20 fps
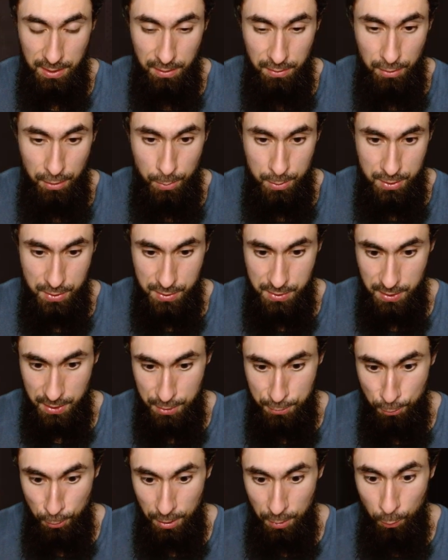clear, which is
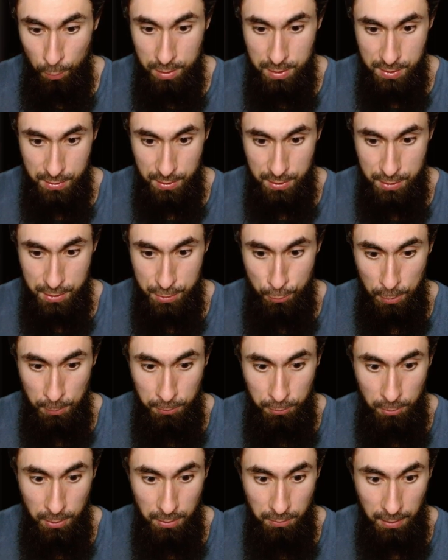6-1, we're just going to sweep
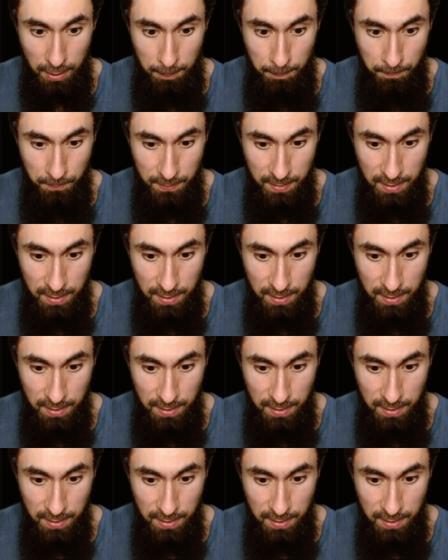3 of them.